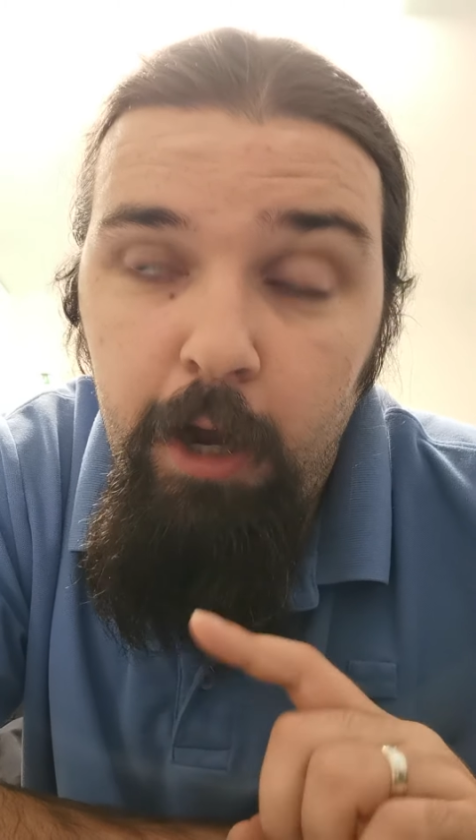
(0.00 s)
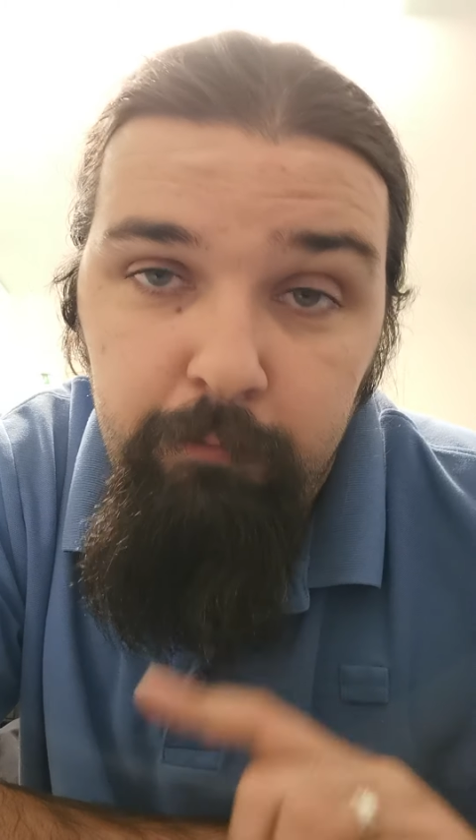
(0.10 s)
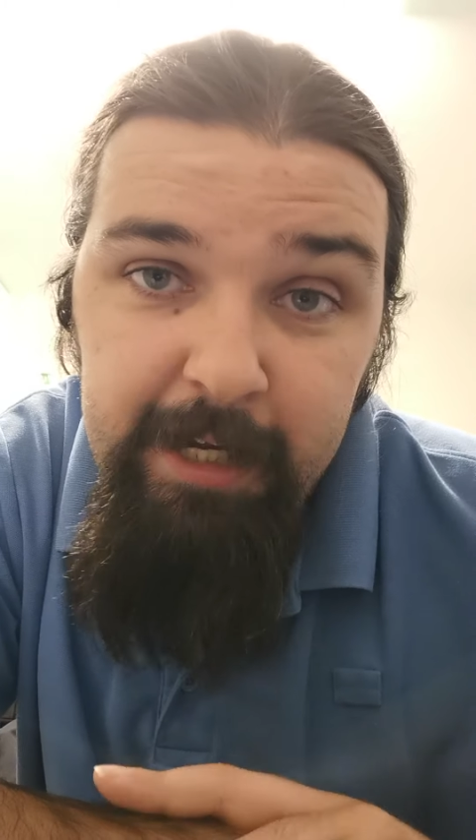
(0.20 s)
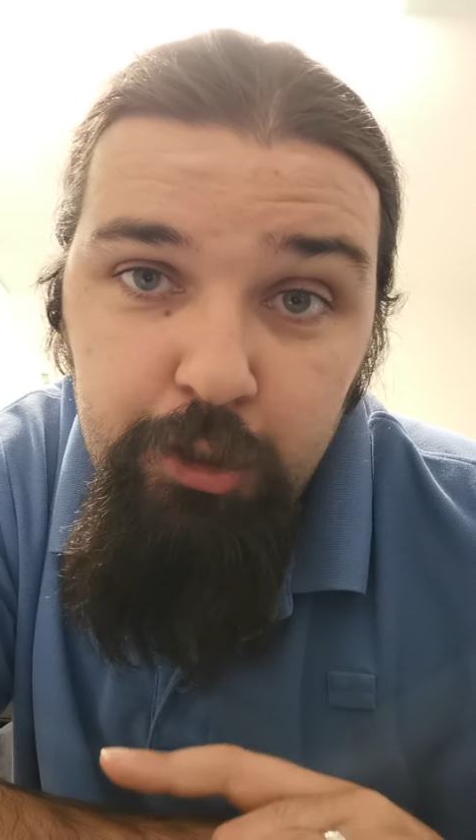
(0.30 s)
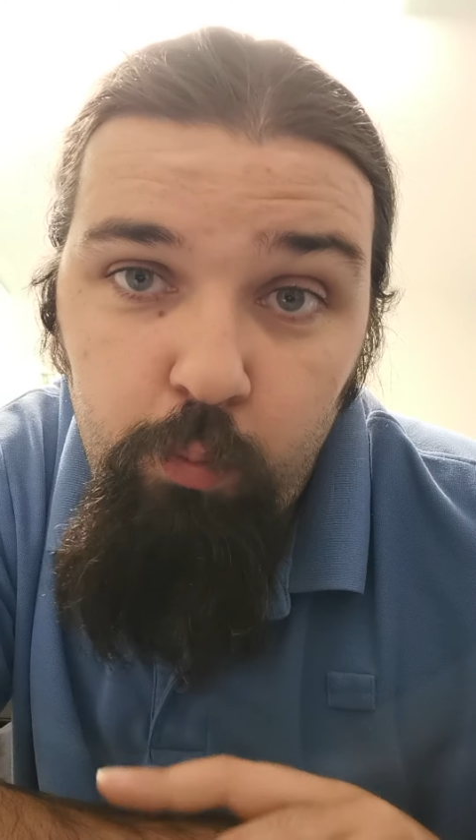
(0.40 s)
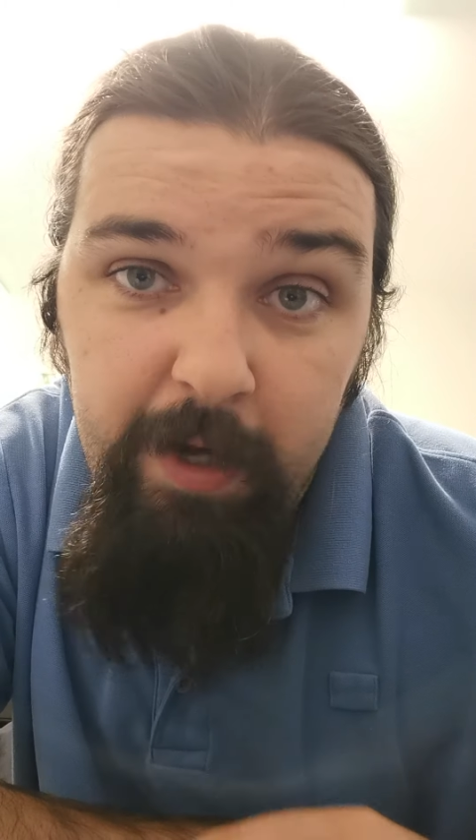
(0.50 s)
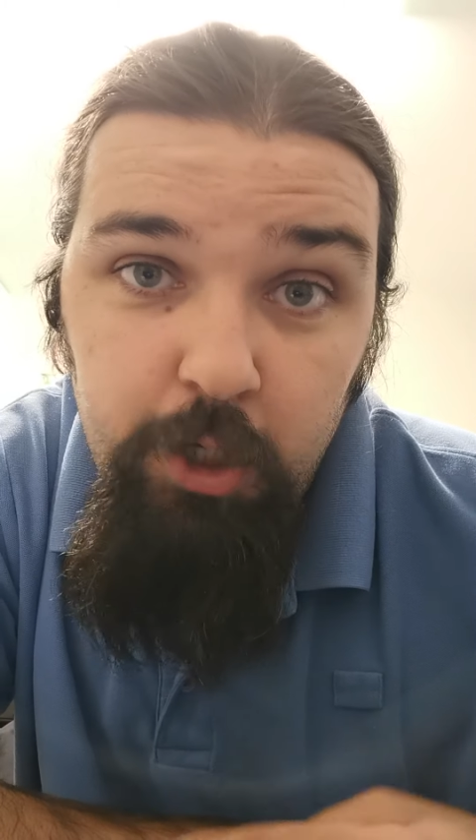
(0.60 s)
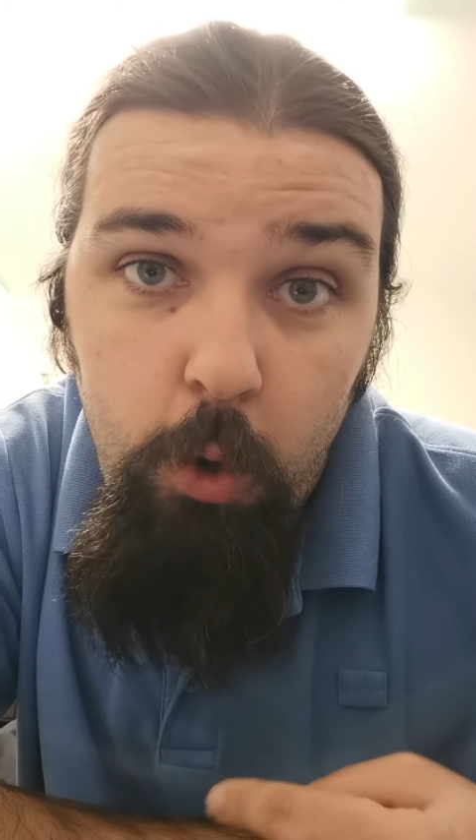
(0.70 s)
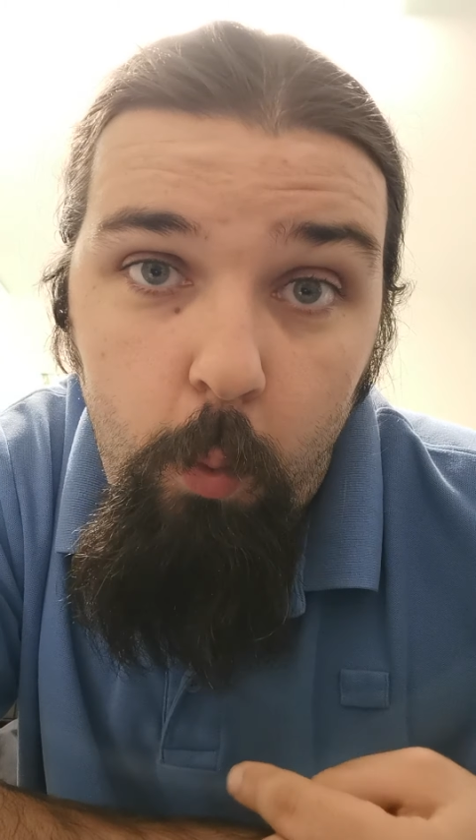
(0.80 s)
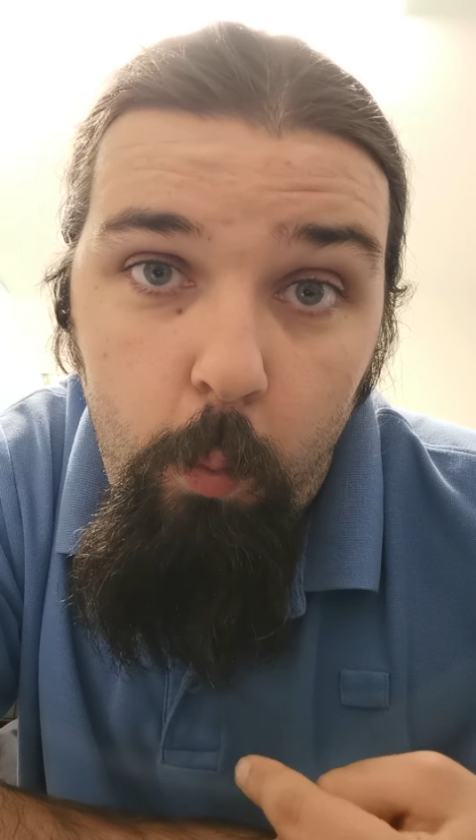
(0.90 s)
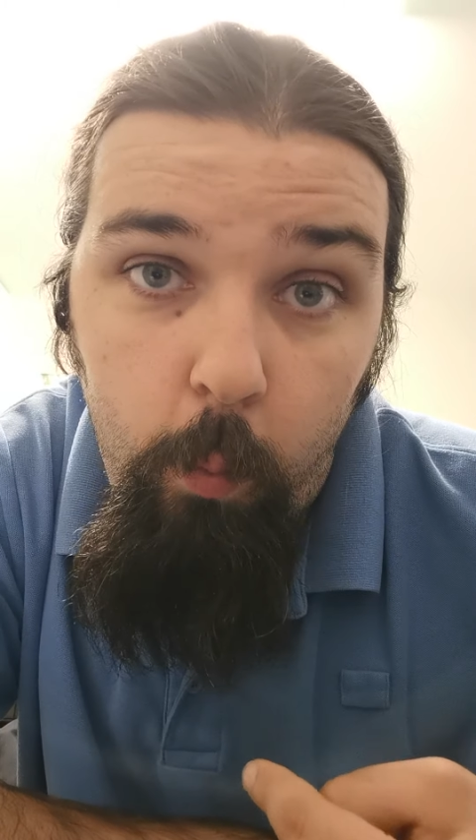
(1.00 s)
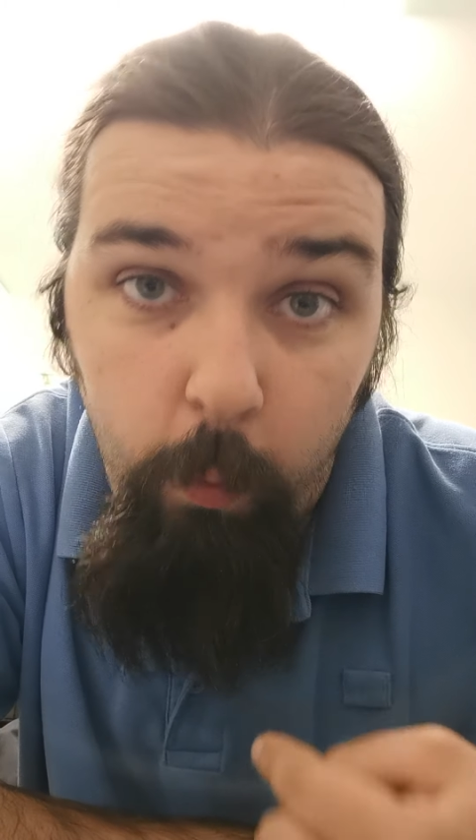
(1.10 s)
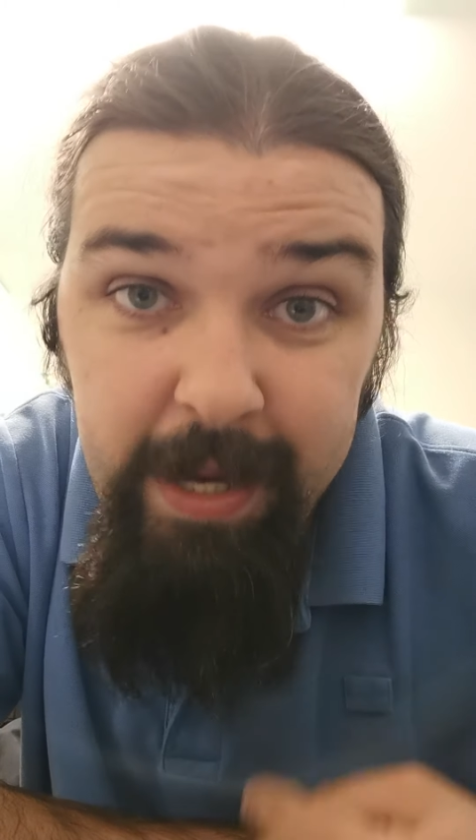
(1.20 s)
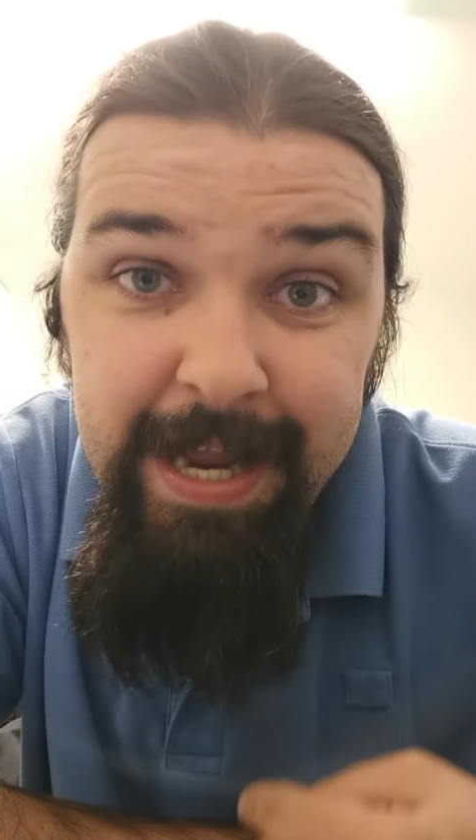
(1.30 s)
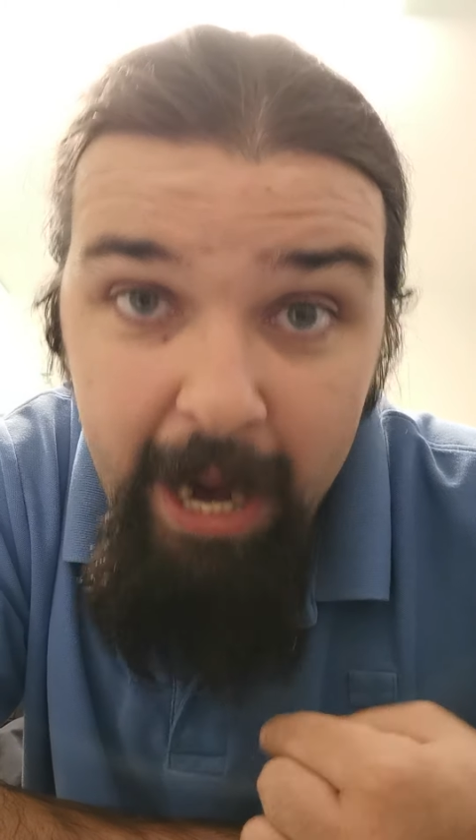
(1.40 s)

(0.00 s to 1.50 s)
a region which we